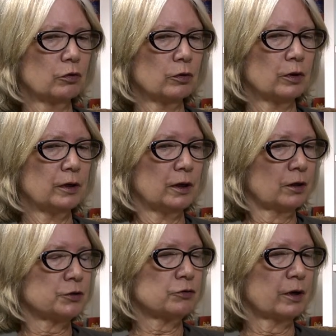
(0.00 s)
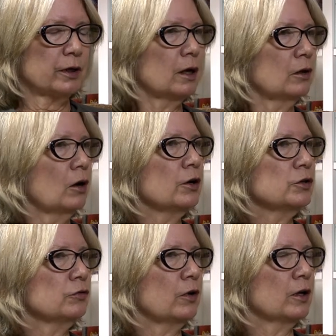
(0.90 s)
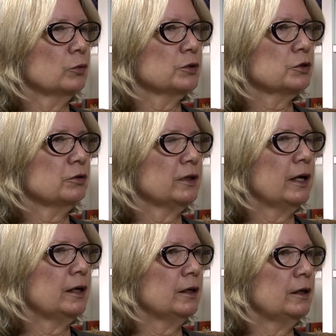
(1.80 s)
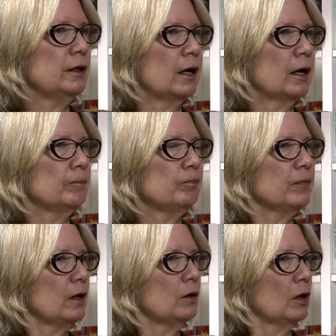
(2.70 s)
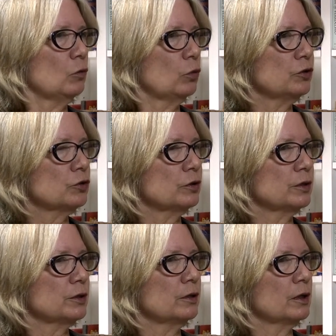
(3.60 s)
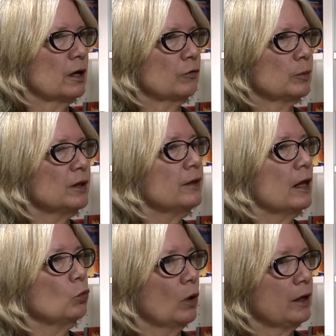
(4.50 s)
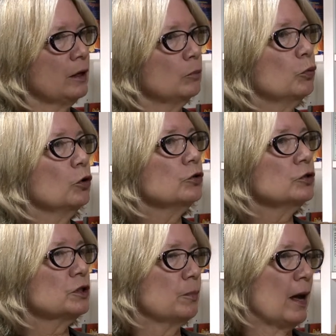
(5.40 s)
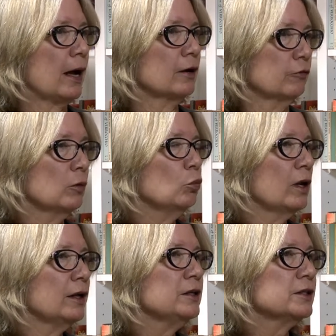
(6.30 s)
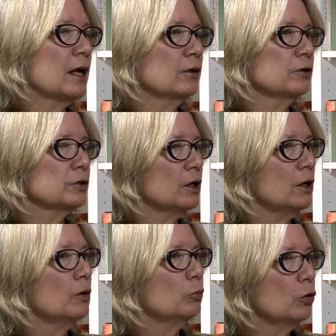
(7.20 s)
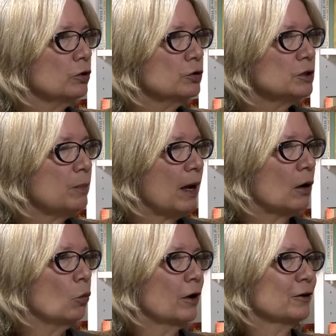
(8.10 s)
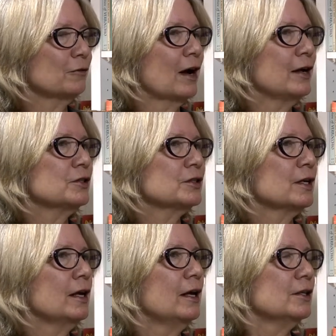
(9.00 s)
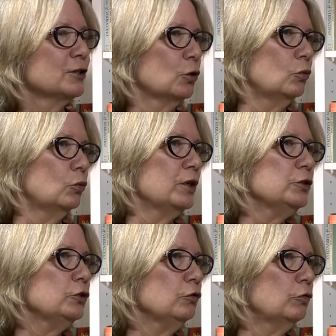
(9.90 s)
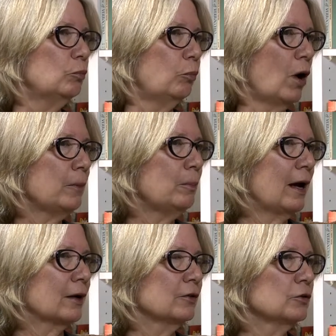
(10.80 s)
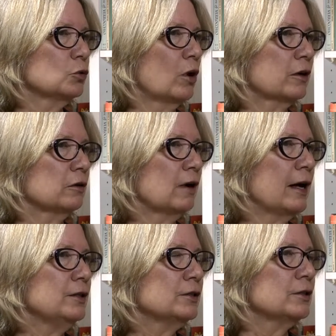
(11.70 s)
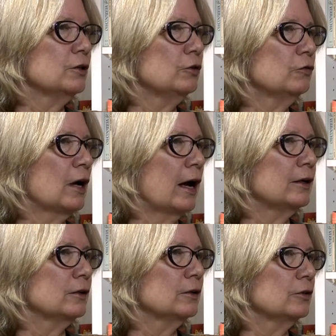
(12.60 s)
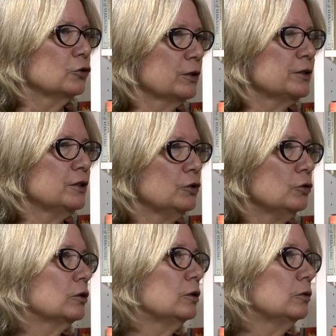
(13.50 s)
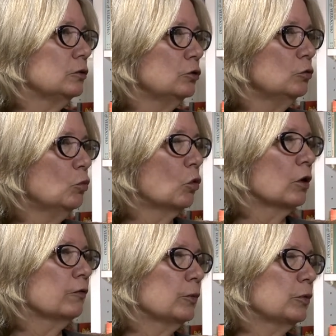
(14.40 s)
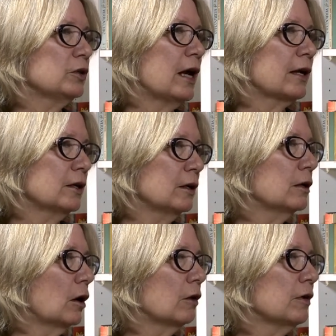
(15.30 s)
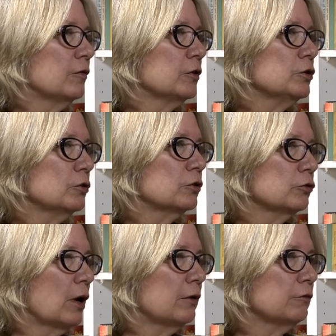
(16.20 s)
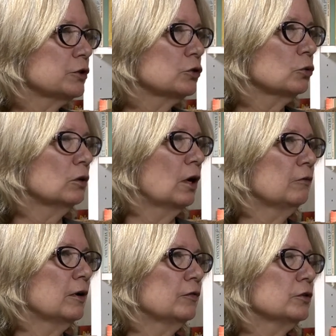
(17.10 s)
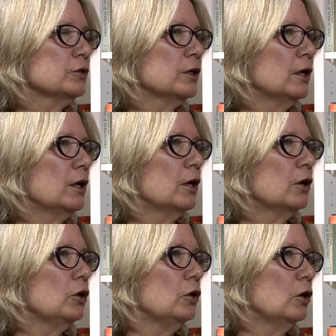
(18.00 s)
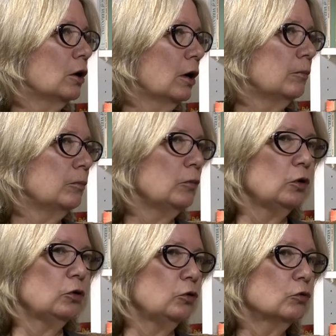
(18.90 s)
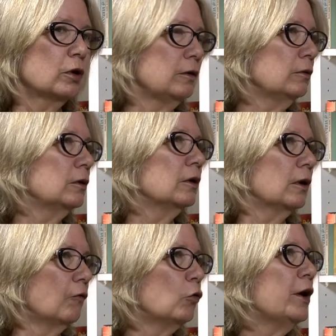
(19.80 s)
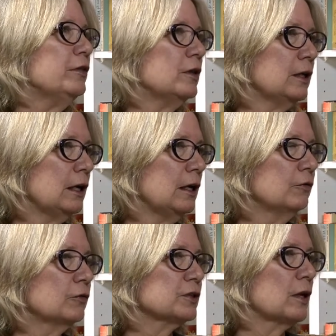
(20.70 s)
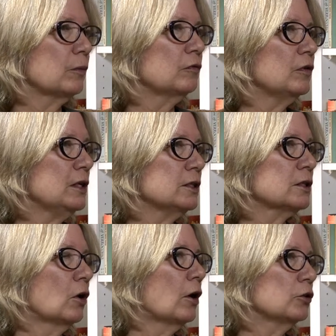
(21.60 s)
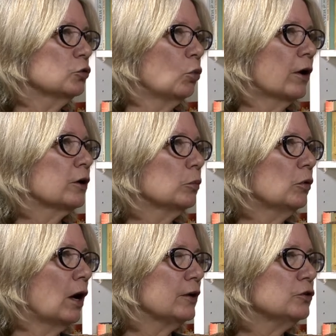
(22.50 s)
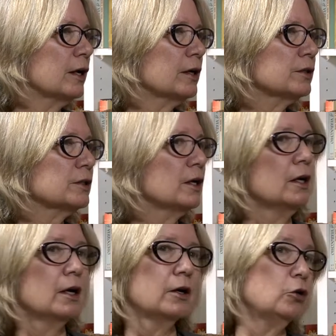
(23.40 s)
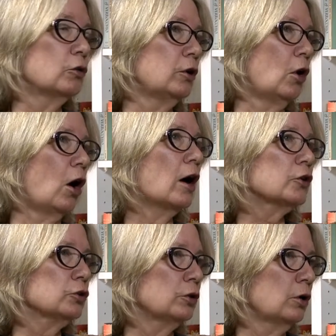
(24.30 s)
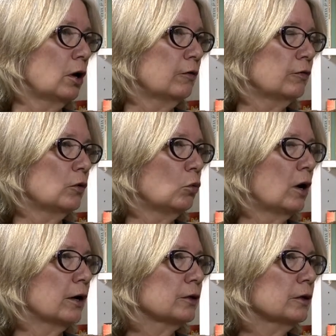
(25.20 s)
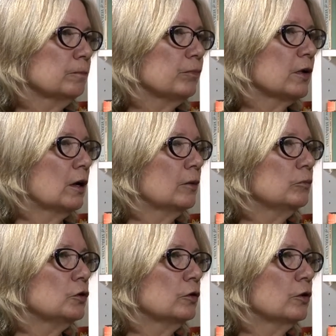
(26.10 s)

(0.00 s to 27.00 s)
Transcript: in Australia, a large fund was created in which the government then went and purchased back from willing sellers, purchased back water rights. So once you've bought back those water rights, you've got choices. You can do more for protecting our rivers. You can try and restore our rivers. You can avoid the need for some of these large water projects. You can auction off the water to